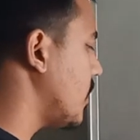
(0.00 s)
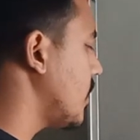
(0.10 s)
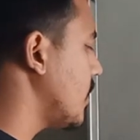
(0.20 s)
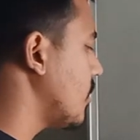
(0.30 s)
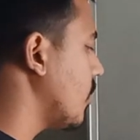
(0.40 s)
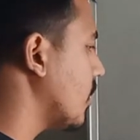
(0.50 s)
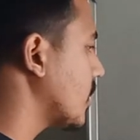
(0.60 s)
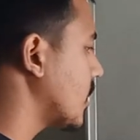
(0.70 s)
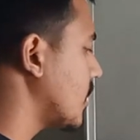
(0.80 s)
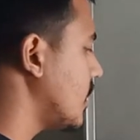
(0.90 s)
E
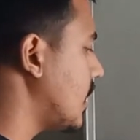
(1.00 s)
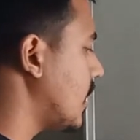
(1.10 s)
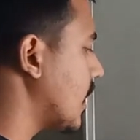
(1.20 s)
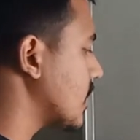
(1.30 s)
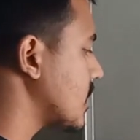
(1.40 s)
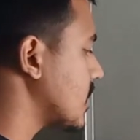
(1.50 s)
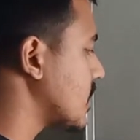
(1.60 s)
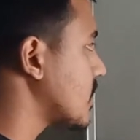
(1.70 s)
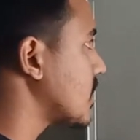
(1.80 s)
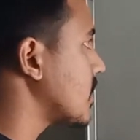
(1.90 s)
dot
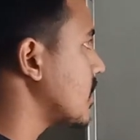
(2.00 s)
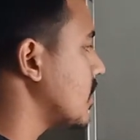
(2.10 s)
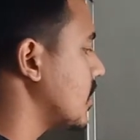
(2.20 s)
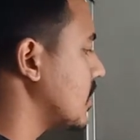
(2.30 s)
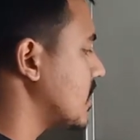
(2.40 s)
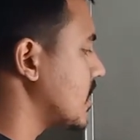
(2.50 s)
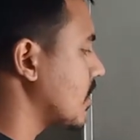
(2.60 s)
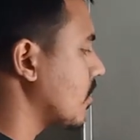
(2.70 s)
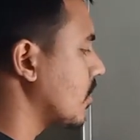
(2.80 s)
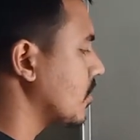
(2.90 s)
ds is
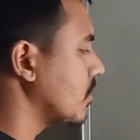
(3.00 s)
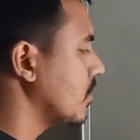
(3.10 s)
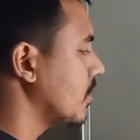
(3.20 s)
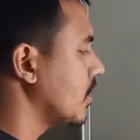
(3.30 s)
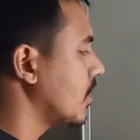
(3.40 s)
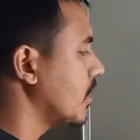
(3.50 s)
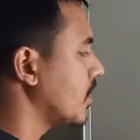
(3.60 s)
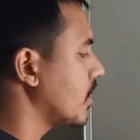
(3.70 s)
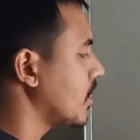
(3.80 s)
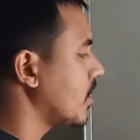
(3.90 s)
equal to
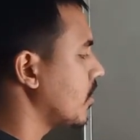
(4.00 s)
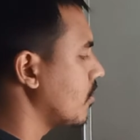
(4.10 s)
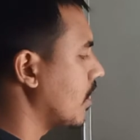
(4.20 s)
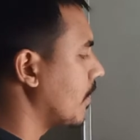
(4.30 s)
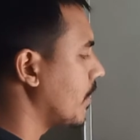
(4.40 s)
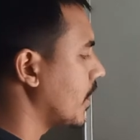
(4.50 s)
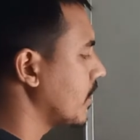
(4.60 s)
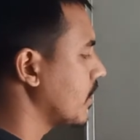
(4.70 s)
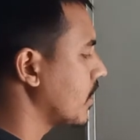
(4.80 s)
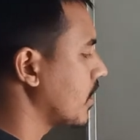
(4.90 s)
Q
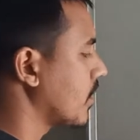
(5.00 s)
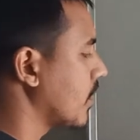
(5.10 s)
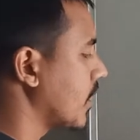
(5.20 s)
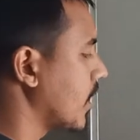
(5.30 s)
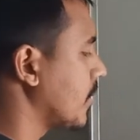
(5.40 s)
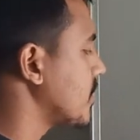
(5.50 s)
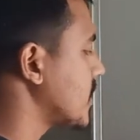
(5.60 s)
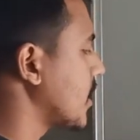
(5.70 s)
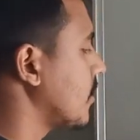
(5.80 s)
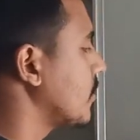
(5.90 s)
upon
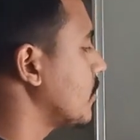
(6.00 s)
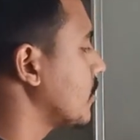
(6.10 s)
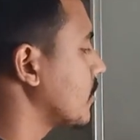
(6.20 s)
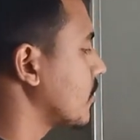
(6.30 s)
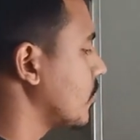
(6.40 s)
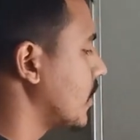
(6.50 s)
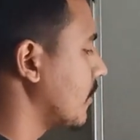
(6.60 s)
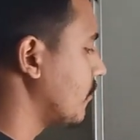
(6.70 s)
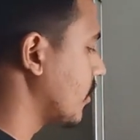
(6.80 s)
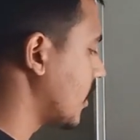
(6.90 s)
epsilon naught.
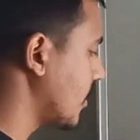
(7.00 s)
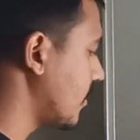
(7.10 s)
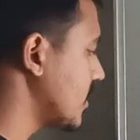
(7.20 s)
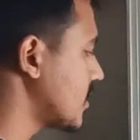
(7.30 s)
We have to keep